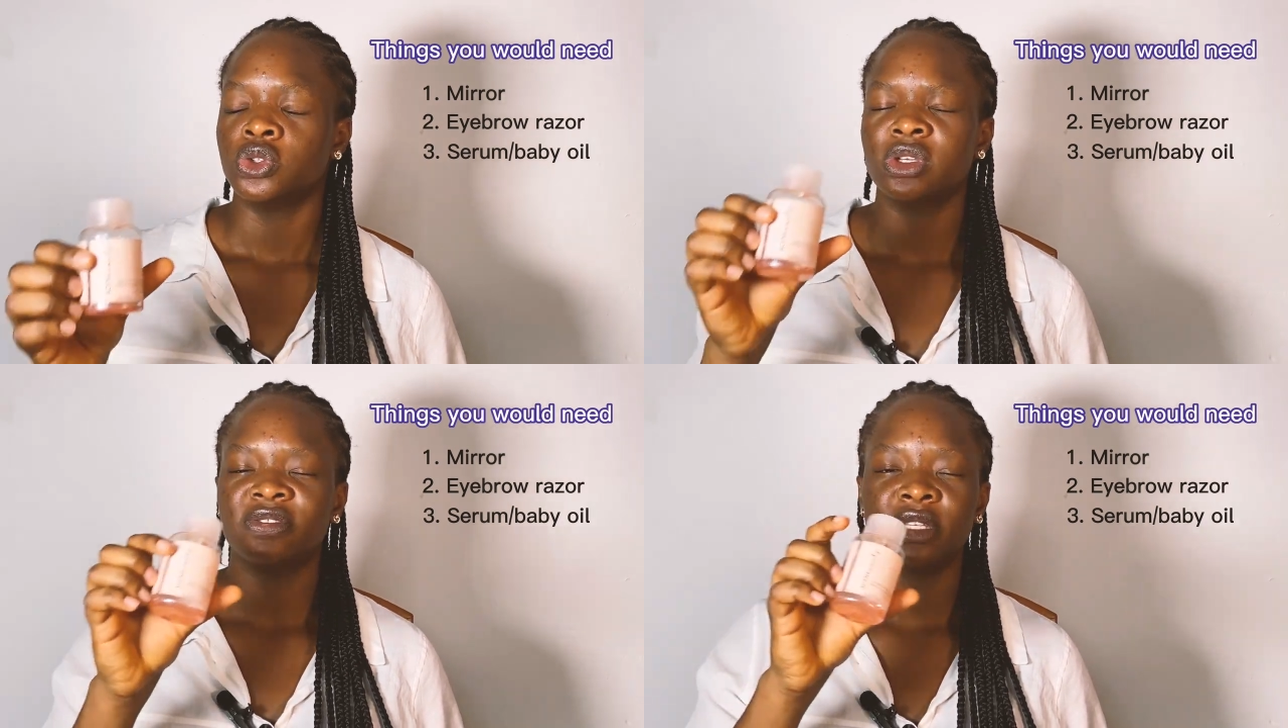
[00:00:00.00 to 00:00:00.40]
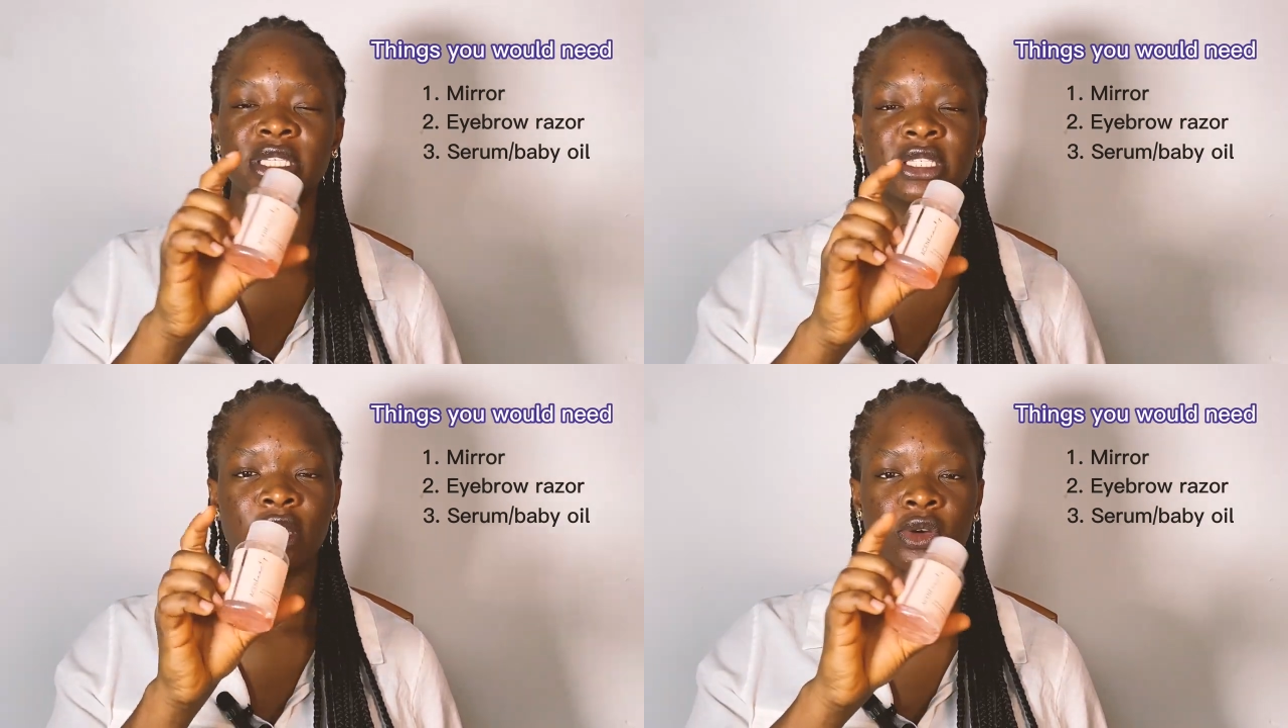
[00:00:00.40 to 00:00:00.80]
So if
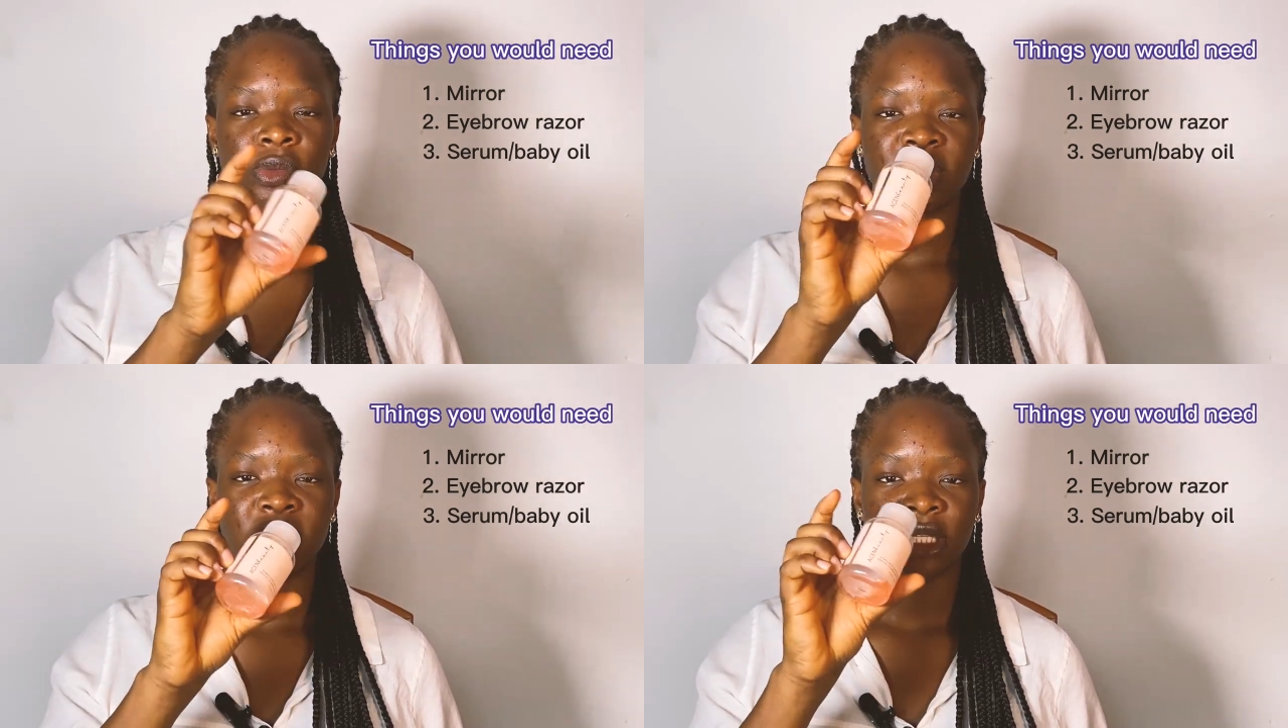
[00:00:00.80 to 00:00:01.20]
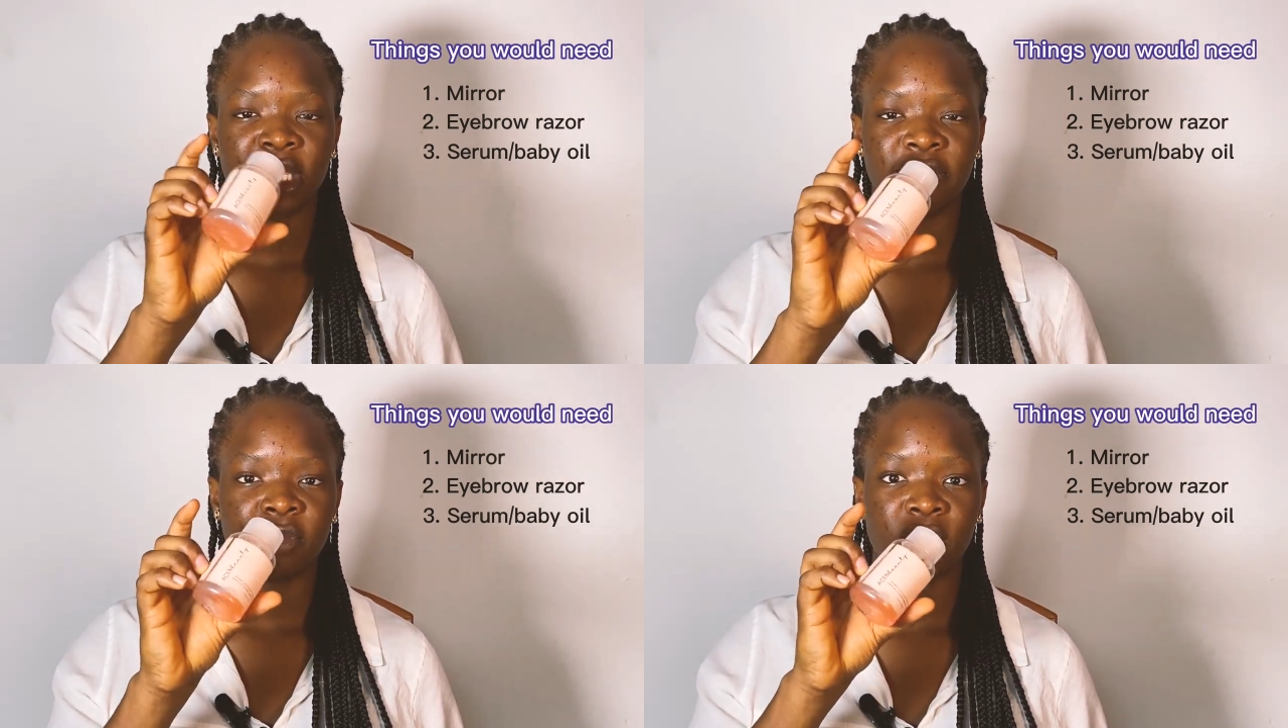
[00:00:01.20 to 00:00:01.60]
this serum
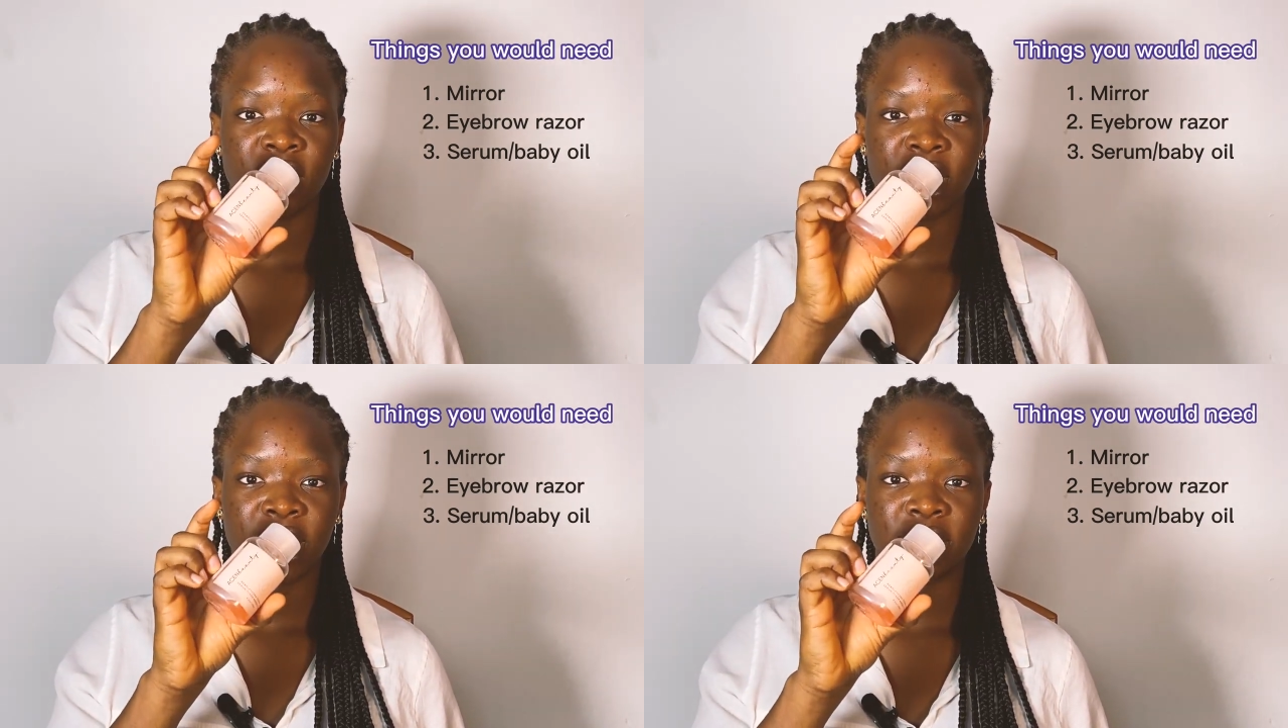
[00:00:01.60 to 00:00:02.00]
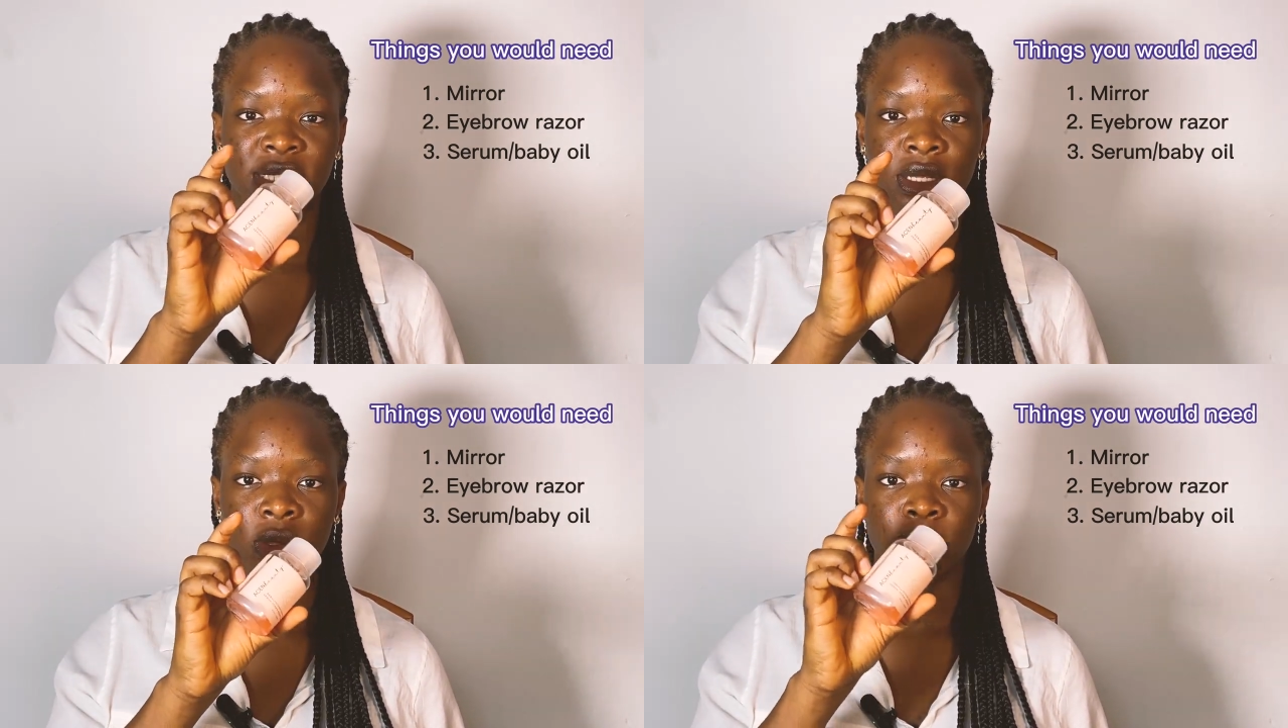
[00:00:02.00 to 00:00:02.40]
isn't giving me
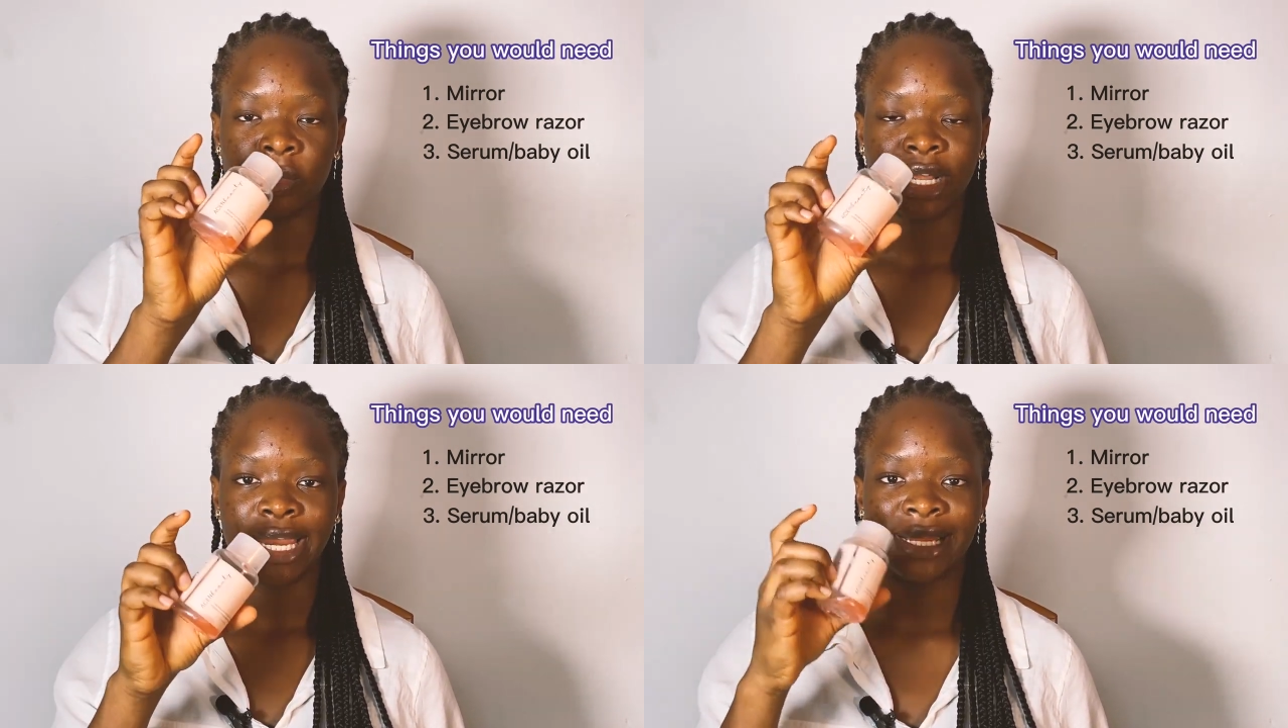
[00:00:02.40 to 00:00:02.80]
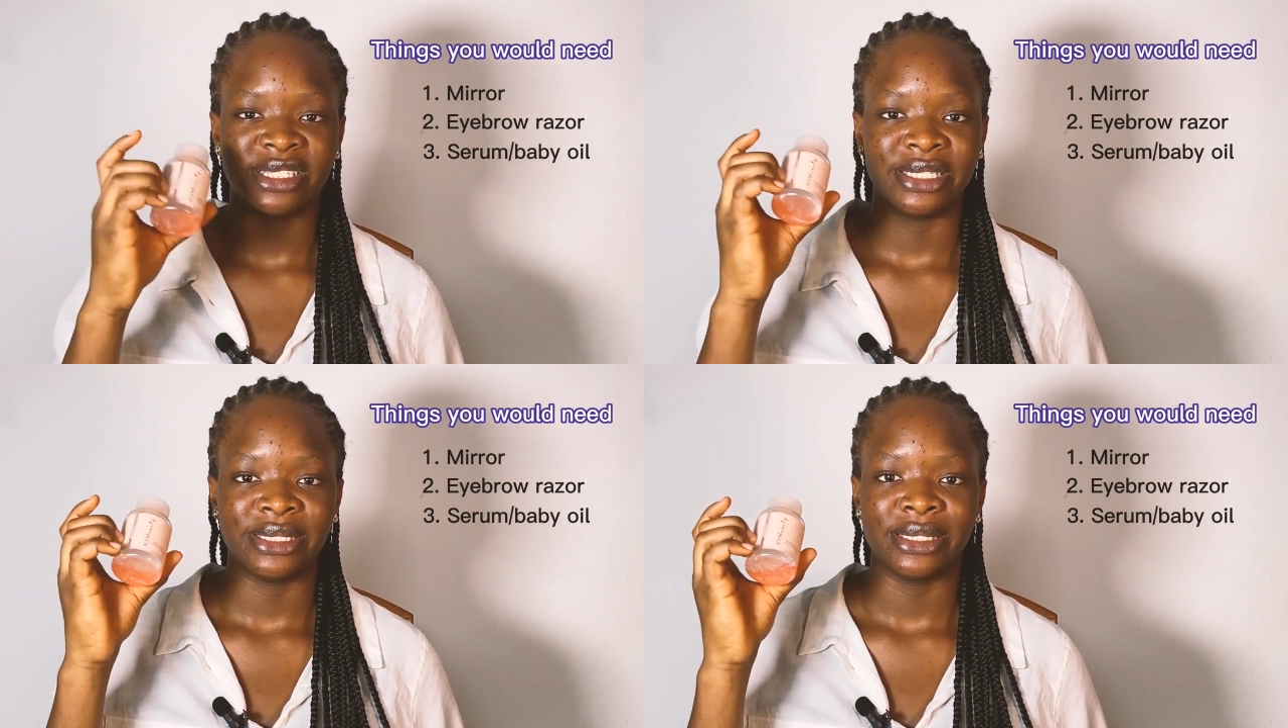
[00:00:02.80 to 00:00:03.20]
that
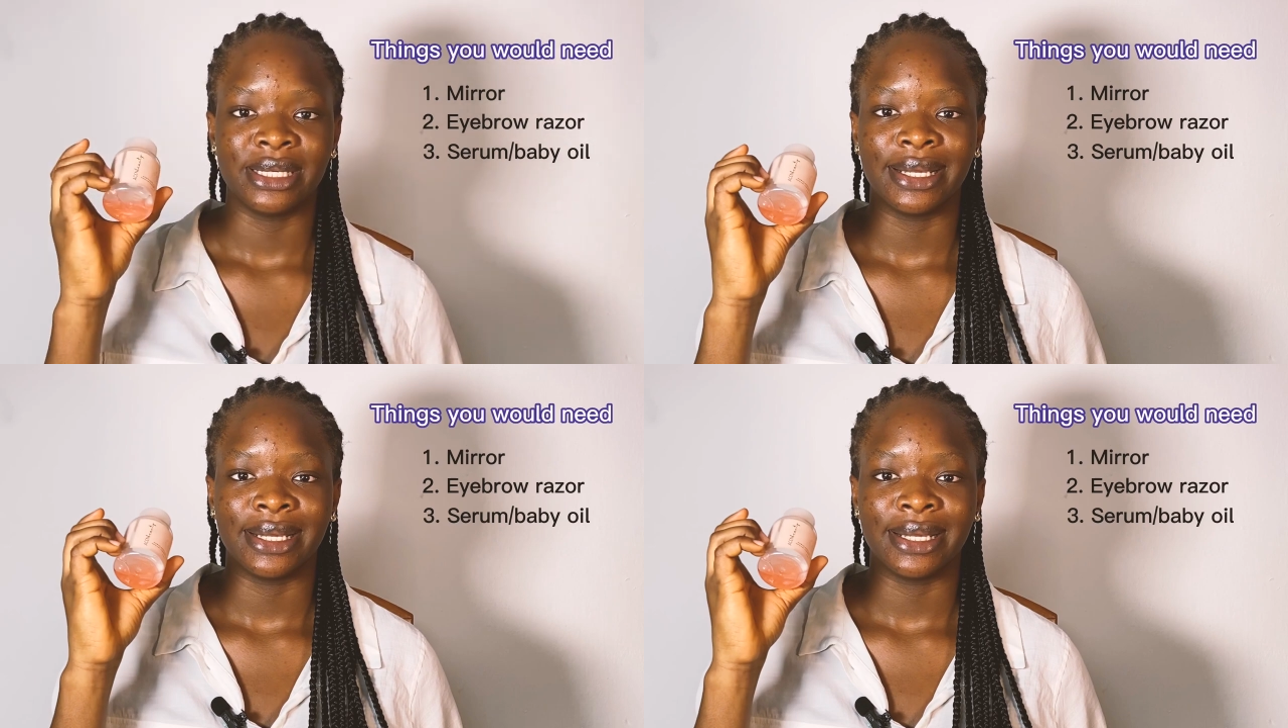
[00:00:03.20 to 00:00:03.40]
gliding